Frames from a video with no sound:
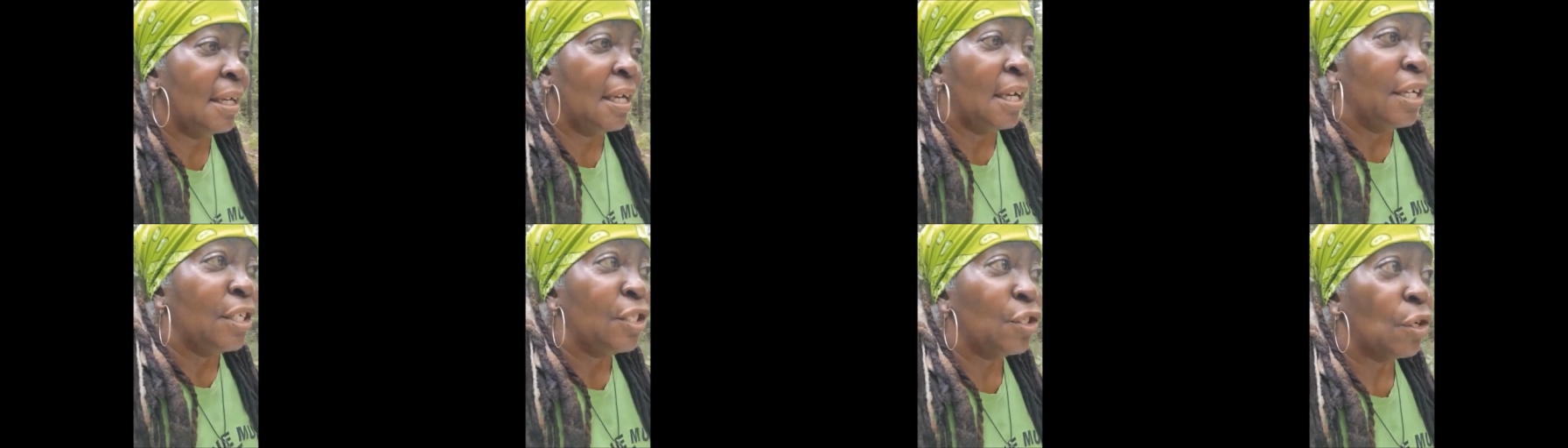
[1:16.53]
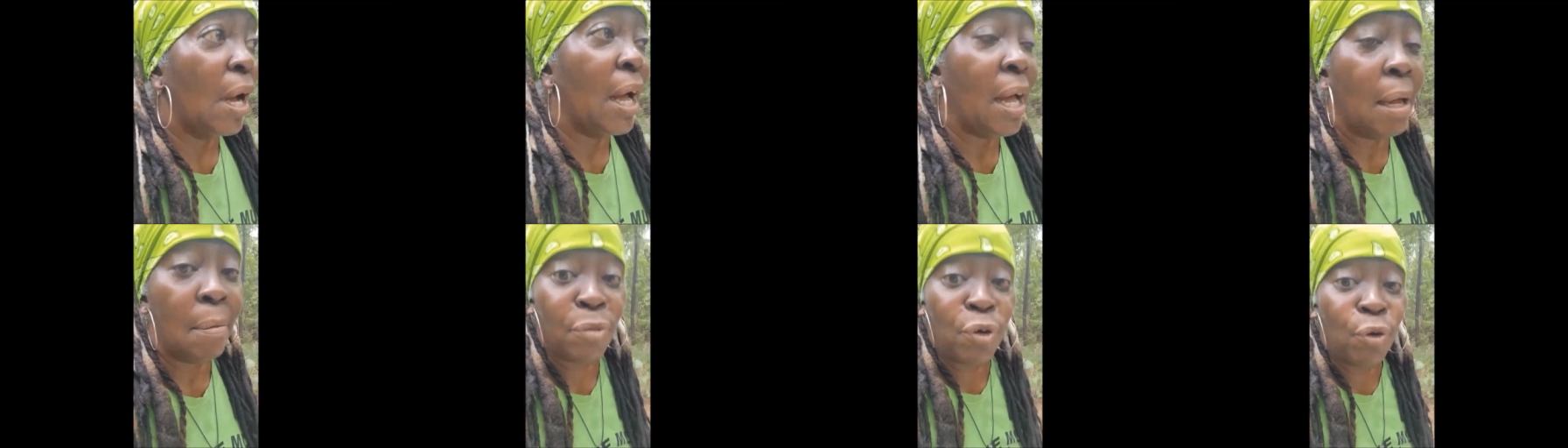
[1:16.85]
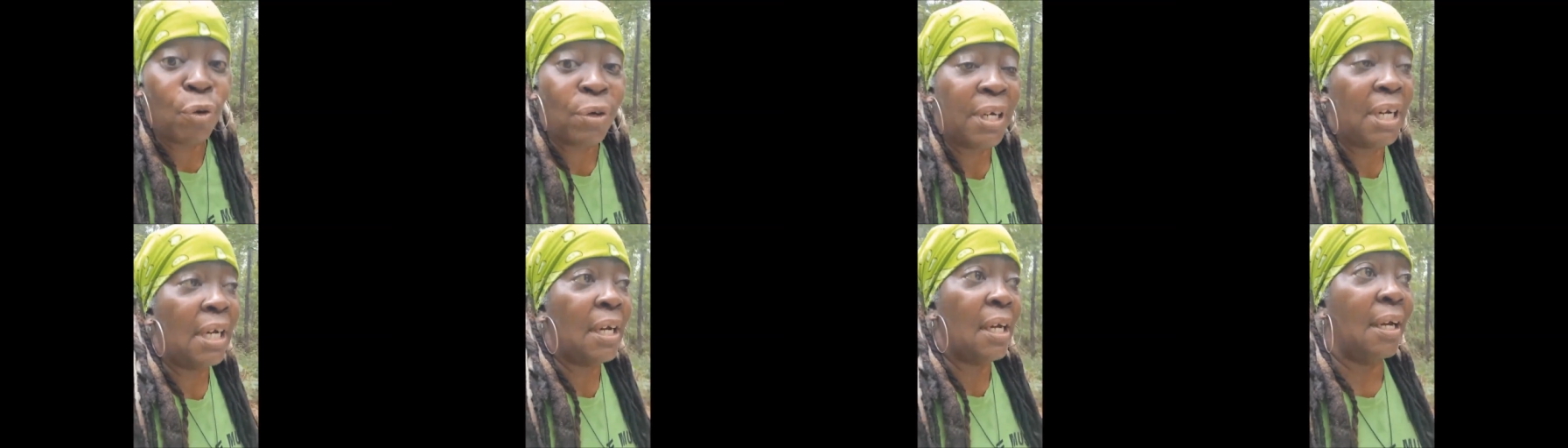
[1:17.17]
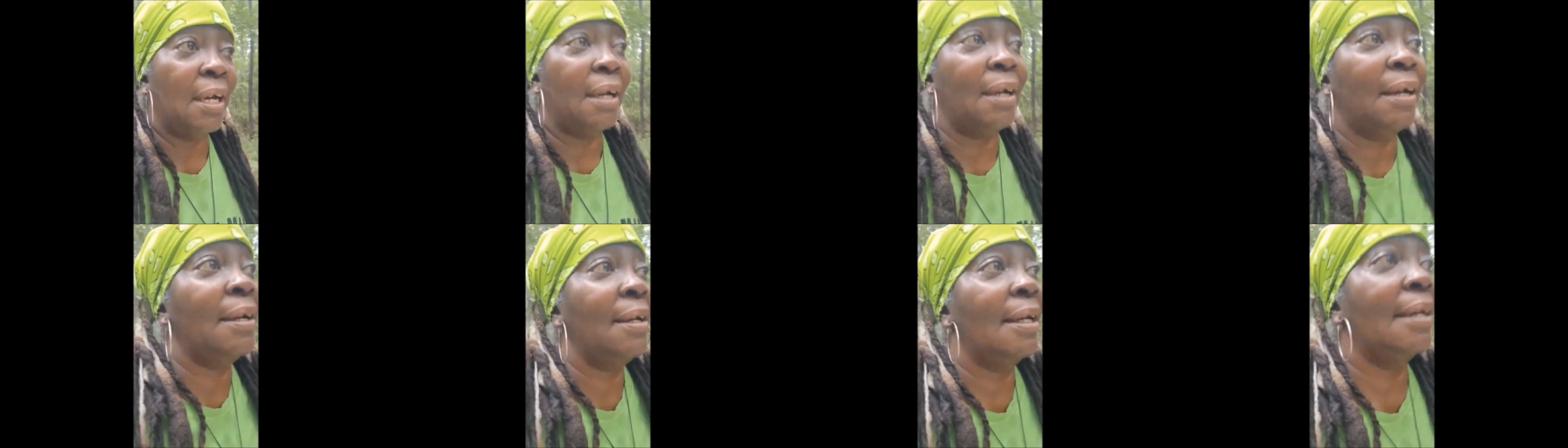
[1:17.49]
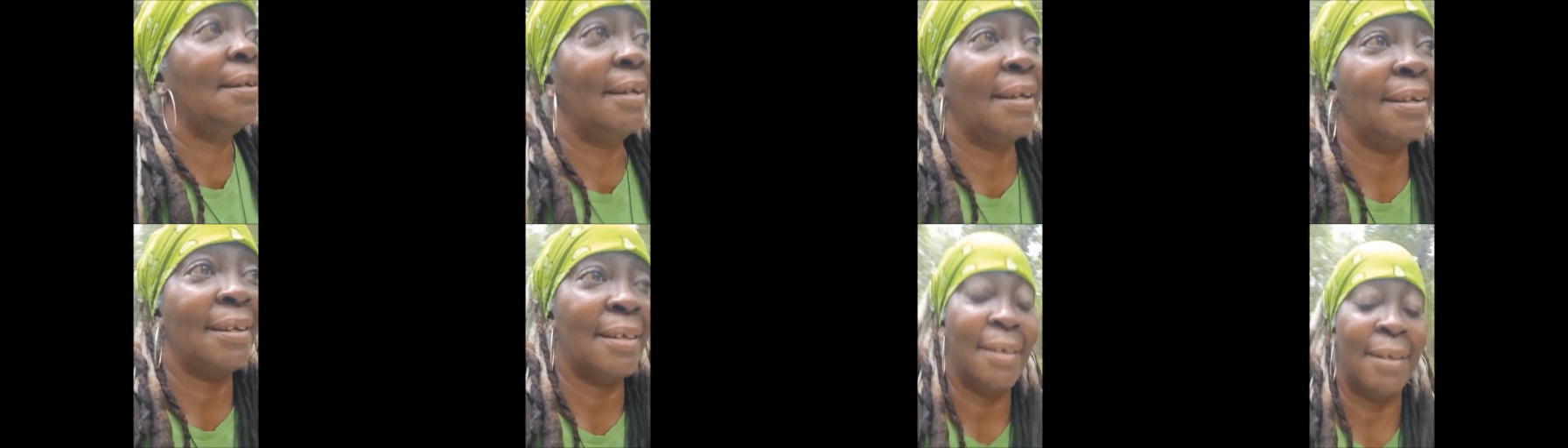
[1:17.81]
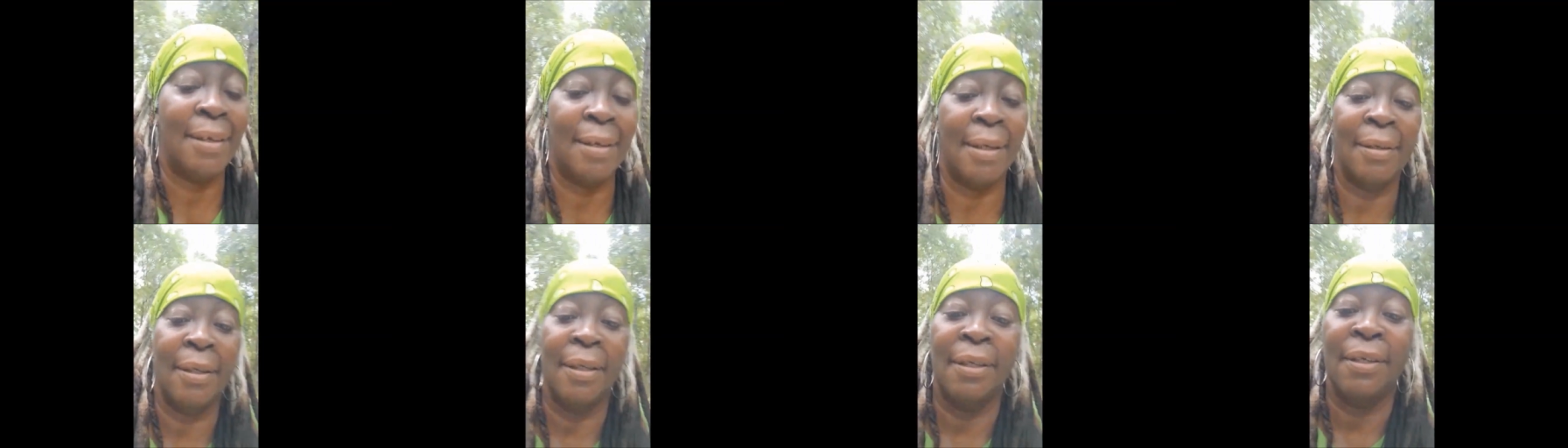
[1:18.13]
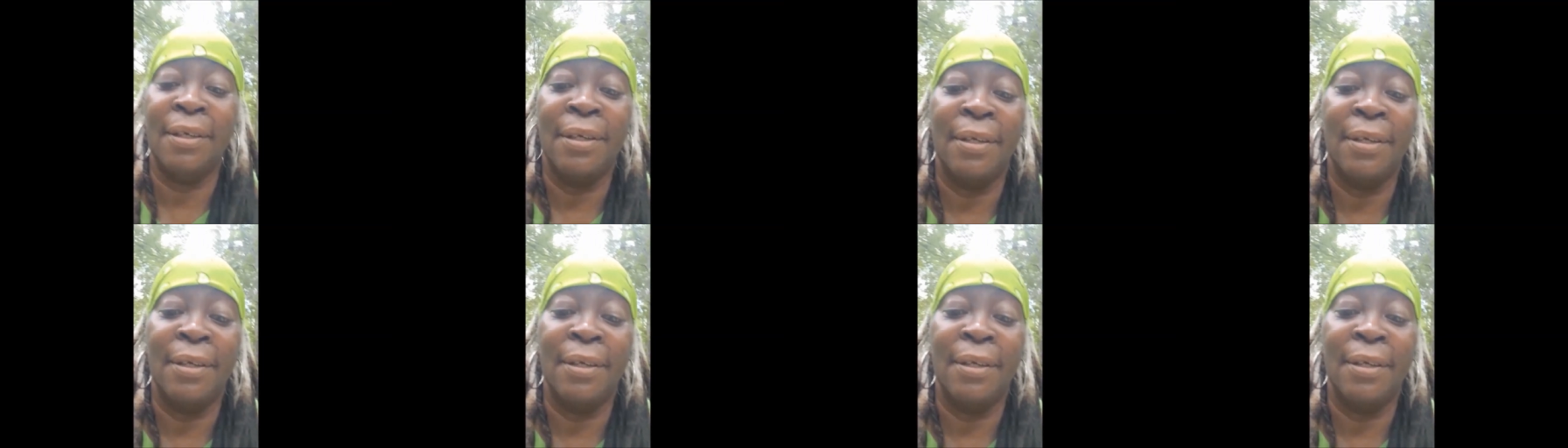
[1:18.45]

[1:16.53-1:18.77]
So I'm gonna uh,